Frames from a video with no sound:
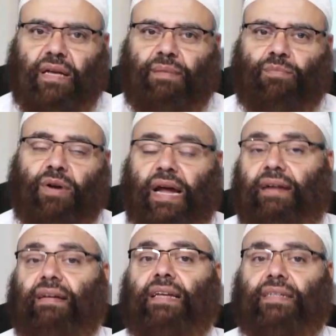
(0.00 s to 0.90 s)
and more
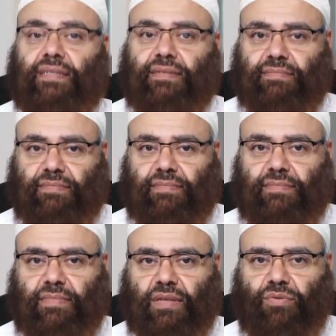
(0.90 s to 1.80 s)
arrogant,
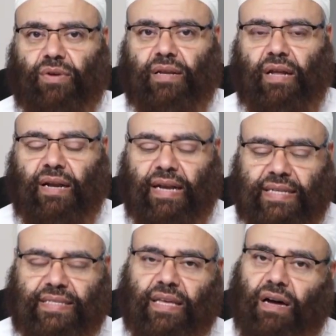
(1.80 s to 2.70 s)
right?
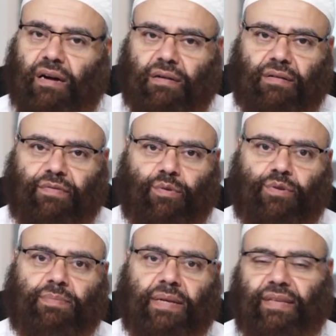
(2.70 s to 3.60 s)
Unless they are, of
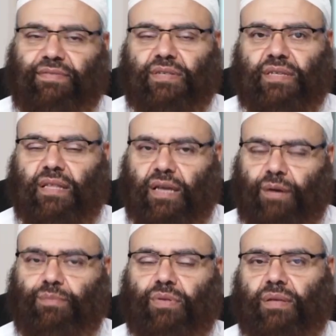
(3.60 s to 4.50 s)
course, believers and they
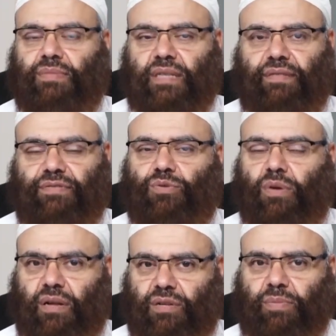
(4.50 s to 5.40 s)
humble themselves to
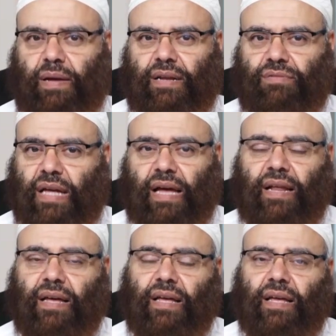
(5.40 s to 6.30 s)
Allah subhanahu wa
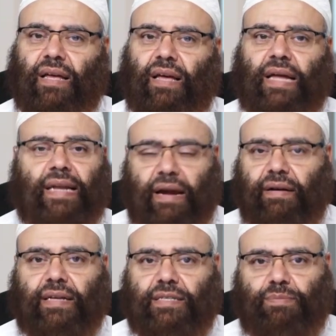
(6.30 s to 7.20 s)
ta'ala. And
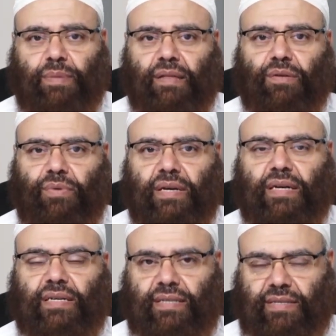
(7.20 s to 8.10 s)
arrogance, by the way,
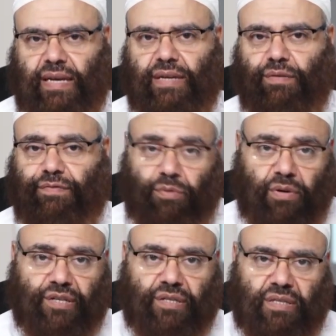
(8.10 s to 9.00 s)
is a sign of
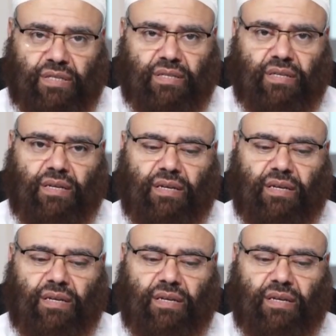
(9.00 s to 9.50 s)
foolishness